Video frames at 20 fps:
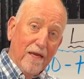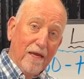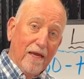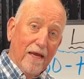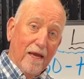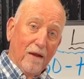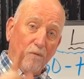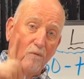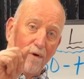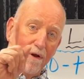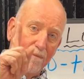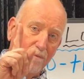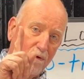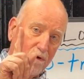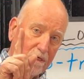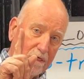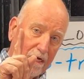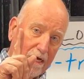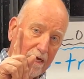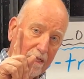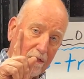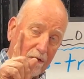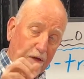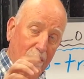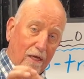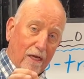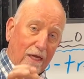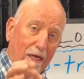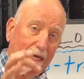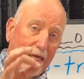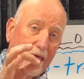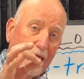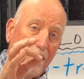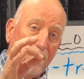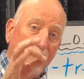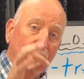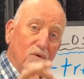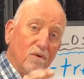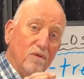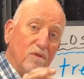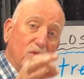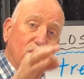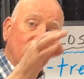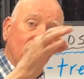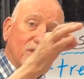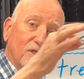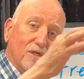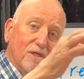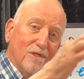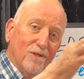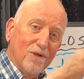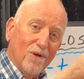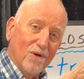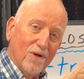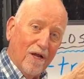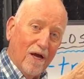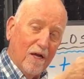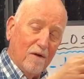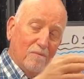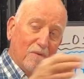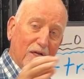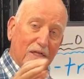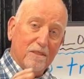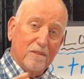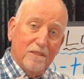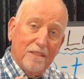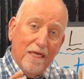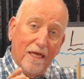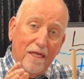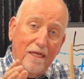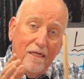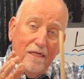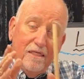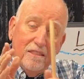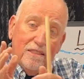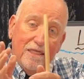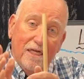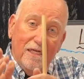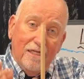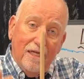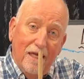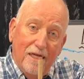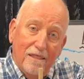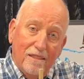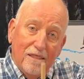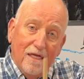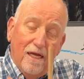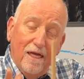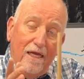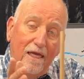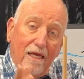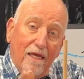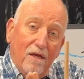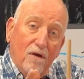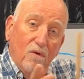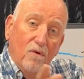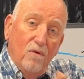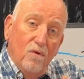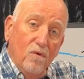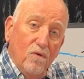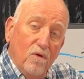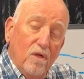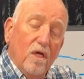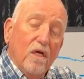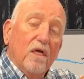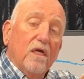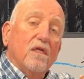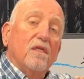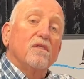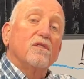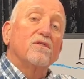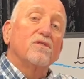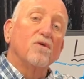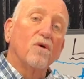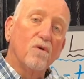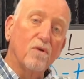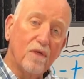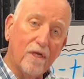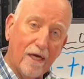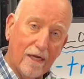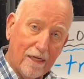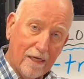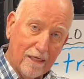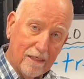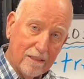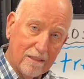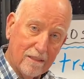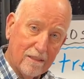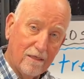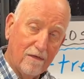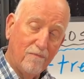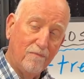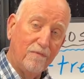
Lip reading: And one more dollar, y un dólar. But it said 71 dólares.